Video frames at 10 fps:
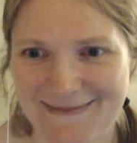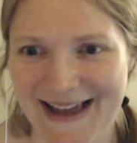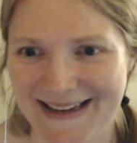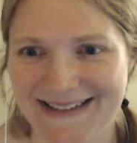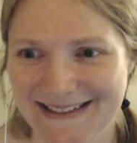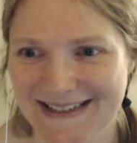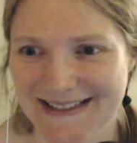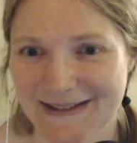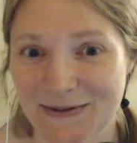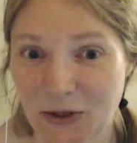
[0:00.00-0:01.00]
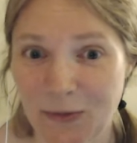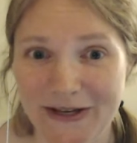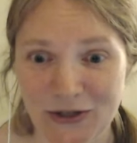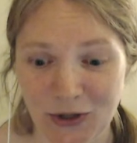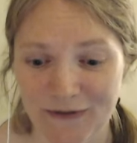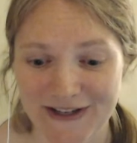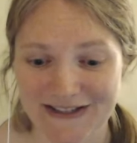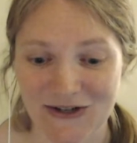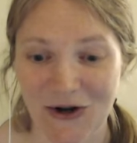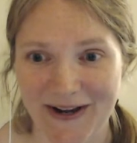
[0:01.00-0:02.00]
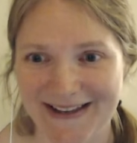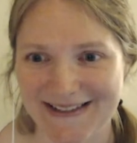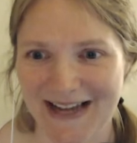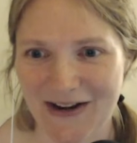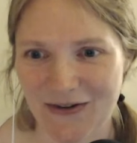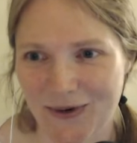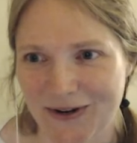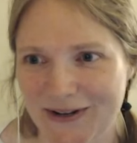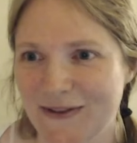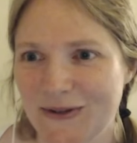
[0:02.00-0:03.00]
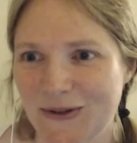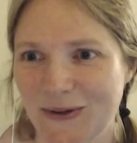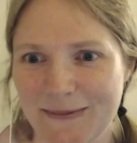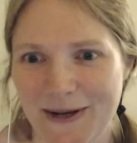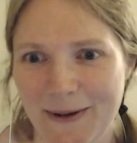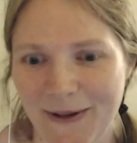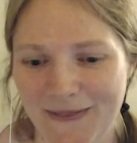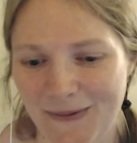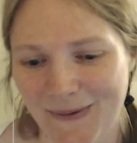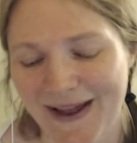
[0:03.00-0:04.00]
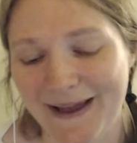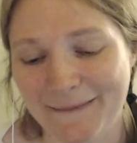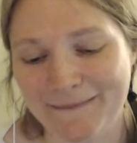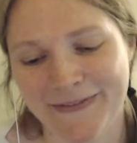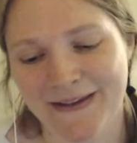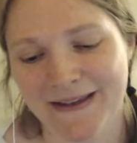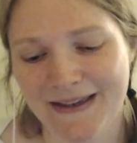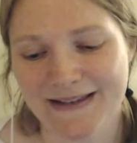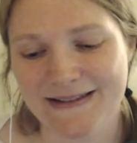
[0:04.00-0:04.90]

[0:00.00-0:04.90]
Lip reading: back into this. I was a little bit nervous starting. It's kind of weird, even though it's only been a month away. So.